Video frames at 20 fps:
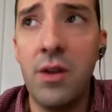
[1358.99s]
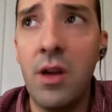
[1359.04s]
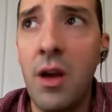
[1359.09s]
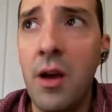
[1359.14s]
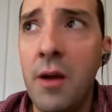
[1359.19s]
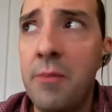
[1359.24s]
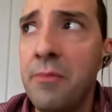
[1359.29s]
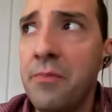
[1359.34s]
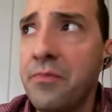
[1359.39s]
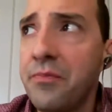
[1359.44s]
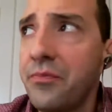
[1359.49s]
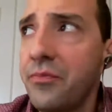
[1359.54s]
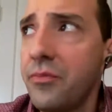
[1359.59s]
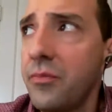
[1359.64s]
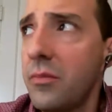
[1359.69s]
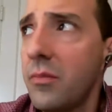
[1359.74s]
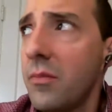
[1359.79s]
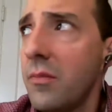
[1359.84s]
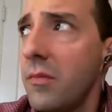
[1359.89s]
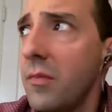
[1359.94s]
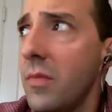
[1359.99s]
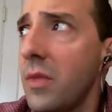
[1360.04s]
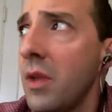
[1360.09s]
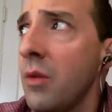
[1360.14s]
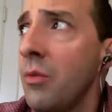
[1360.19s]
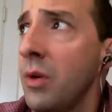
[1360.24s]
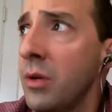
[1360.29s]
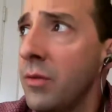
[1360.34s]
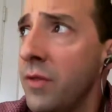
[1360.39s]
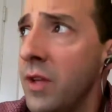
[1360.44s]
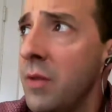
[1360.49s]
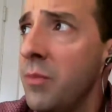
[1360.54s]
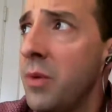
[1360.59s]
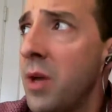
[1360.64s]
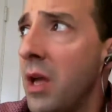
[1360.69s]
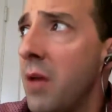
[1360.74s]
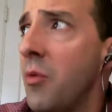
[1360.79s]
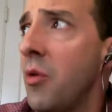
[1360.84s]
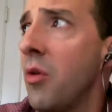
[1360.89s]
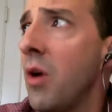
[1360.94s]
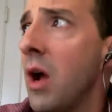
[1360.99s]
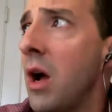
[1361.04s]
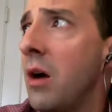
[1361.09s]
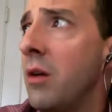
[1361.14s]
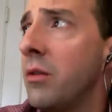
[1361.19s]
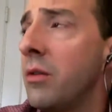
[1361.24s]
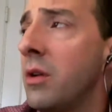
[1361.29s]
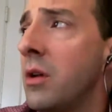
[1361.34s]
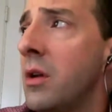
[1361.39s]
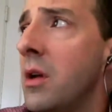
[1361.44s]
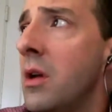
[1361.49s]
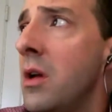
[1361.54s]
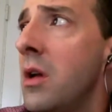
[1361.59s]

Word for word: Um, when Navib came around,